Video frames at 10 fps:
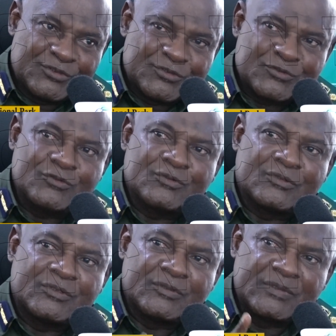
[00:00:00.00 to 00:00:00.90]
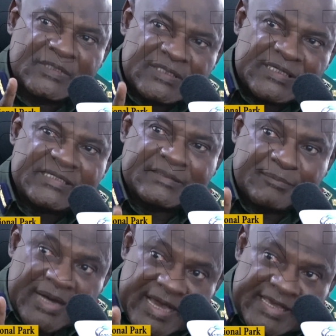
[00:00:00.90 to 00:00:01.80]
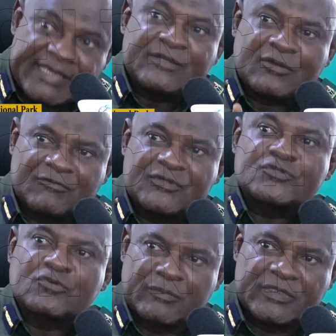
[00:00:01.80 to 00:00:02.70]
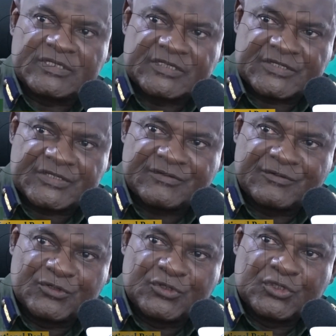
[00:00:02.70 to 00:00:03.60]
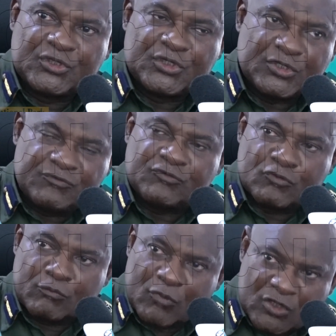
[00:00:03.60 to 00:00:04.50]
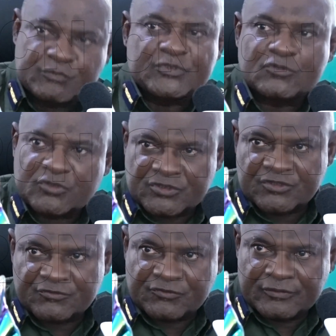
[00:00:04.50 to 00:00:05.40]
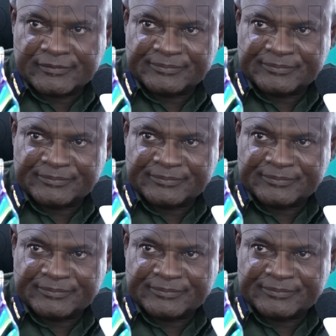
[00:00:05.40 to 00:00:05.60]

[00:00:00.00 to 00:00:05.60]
So you needed the buy-in of these communities if you must be successful.